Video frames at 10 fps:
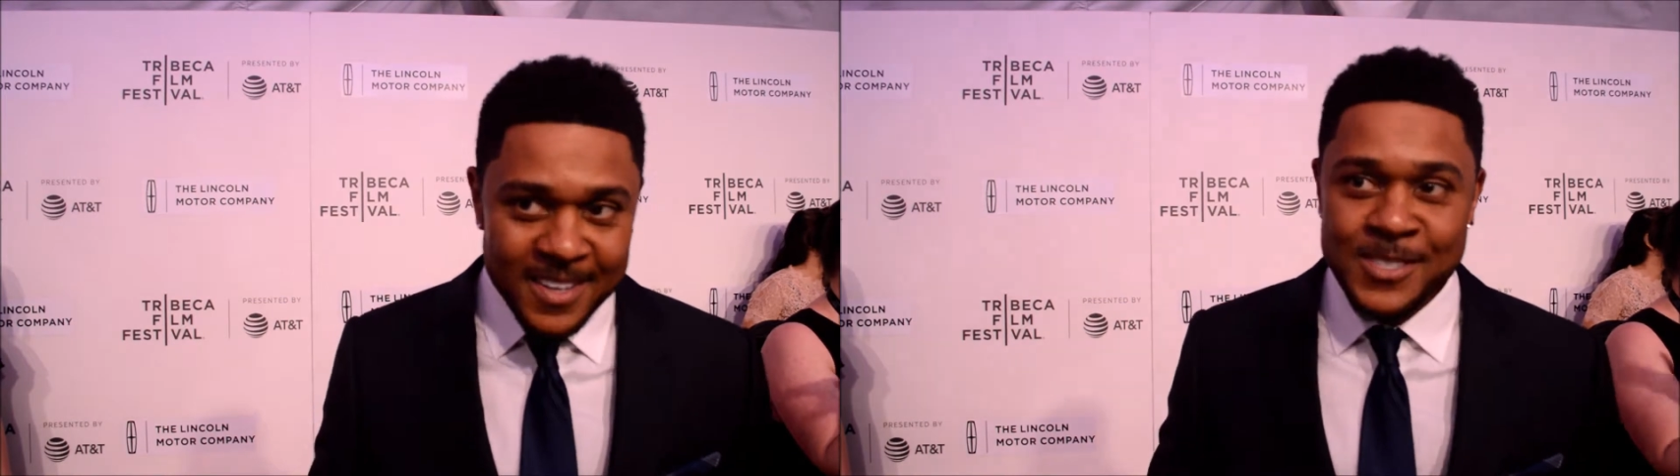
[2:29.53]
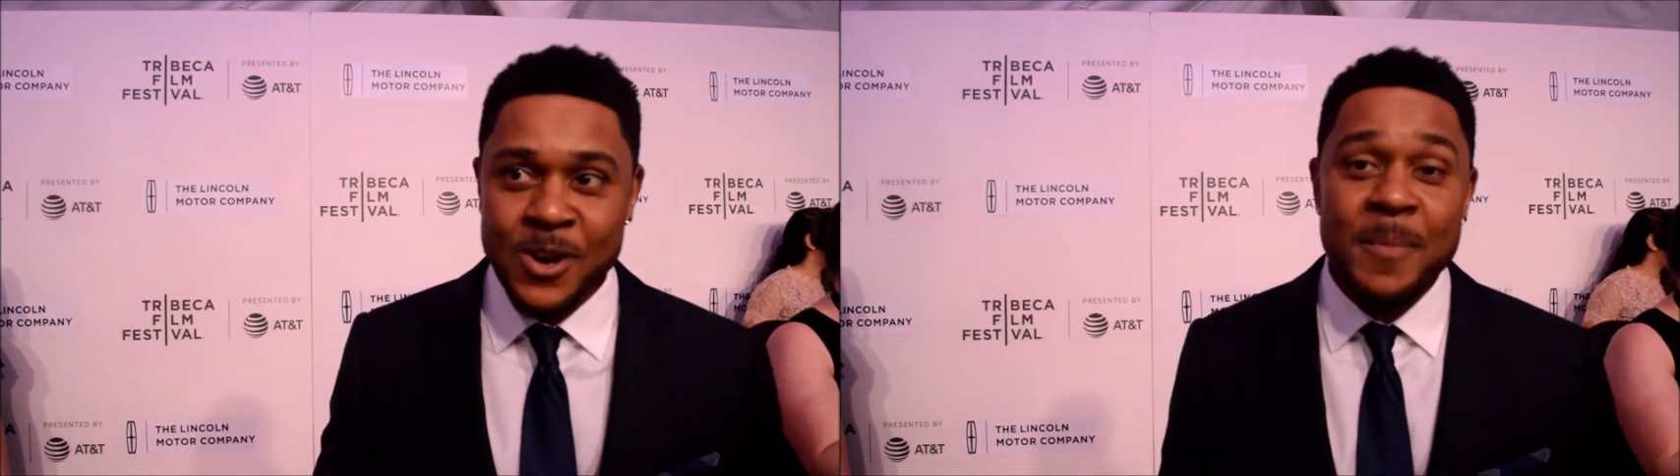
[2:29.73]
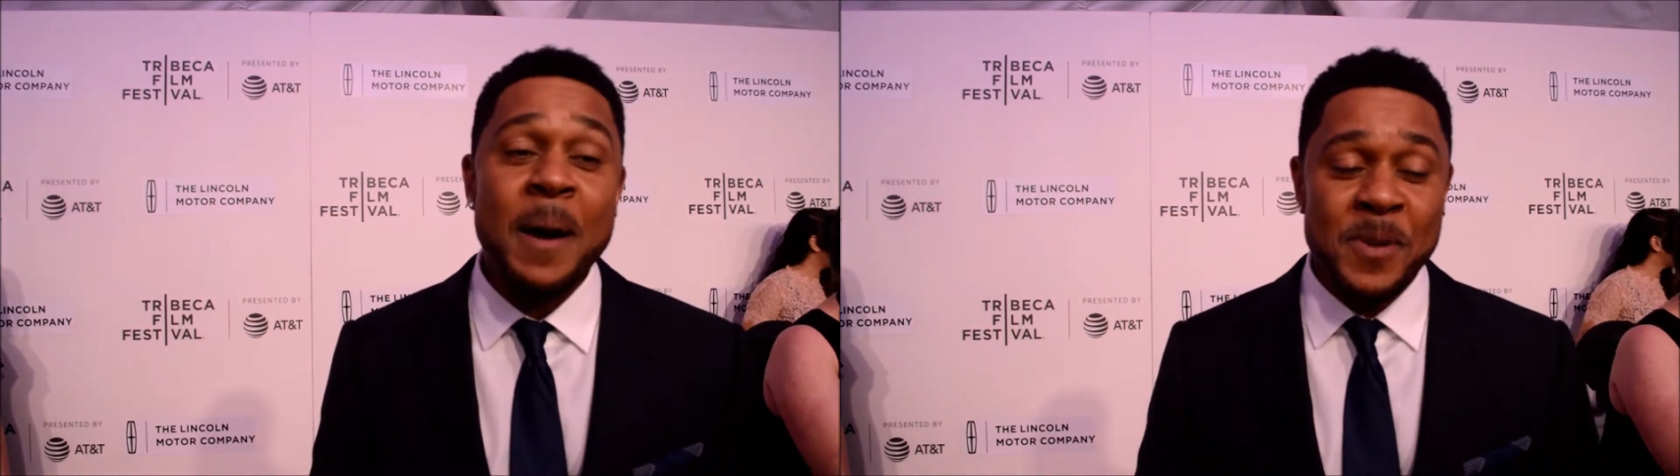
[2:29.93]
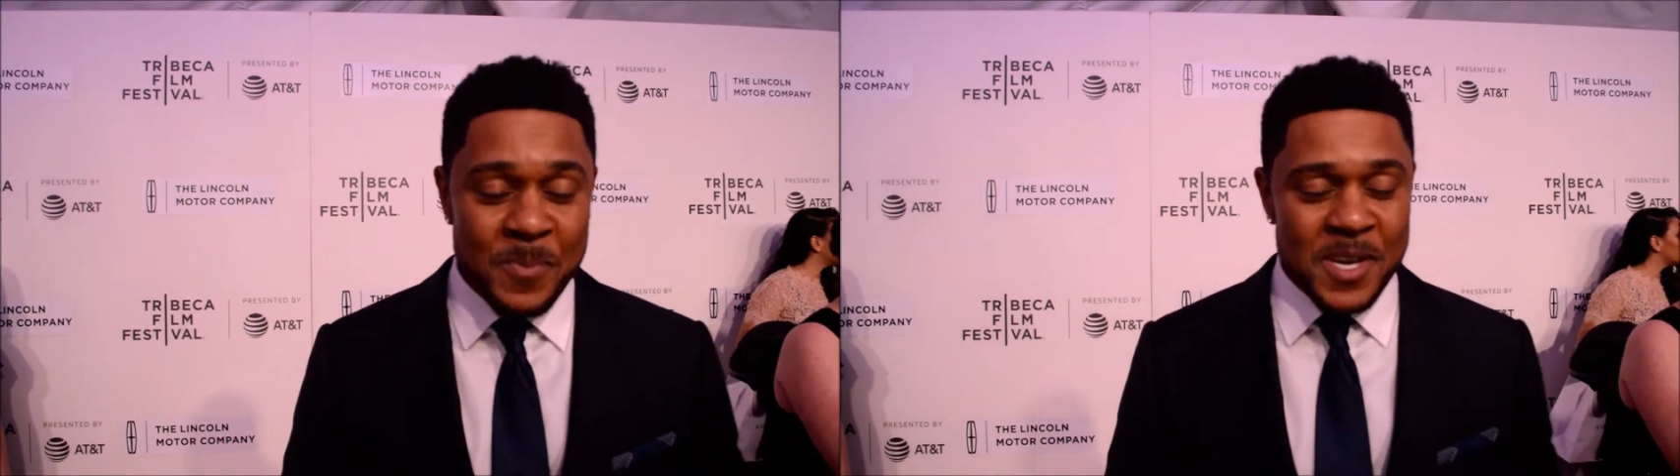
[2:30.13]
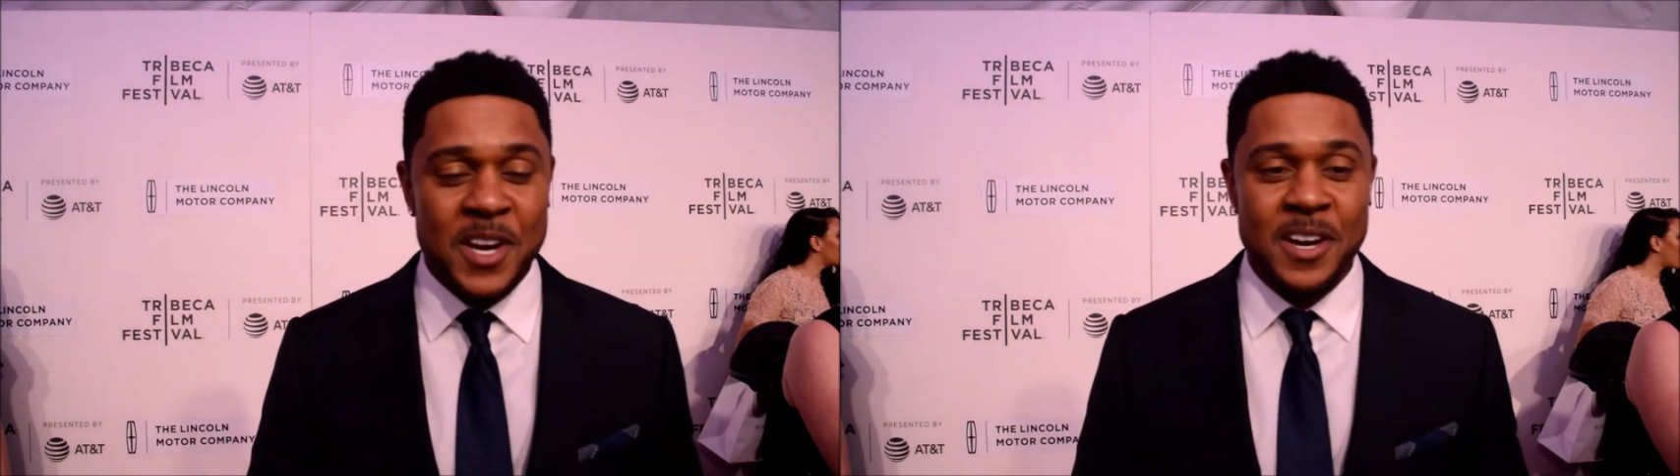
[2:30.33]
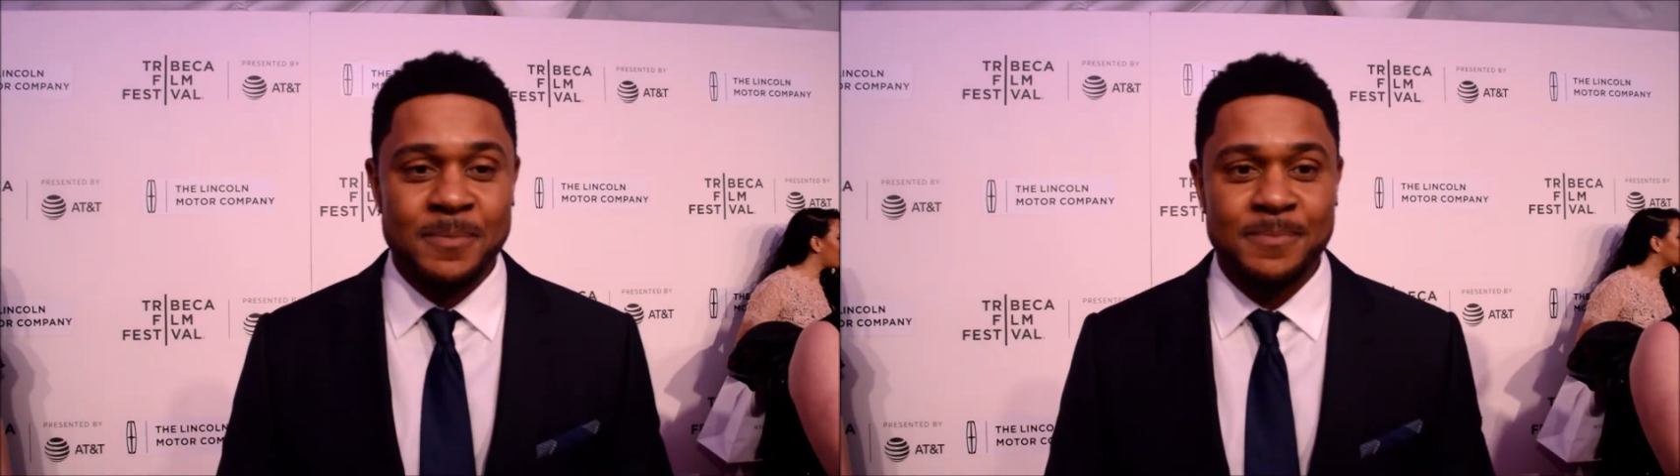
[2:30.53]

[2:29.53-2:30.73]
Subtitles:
So I'm happy to be here.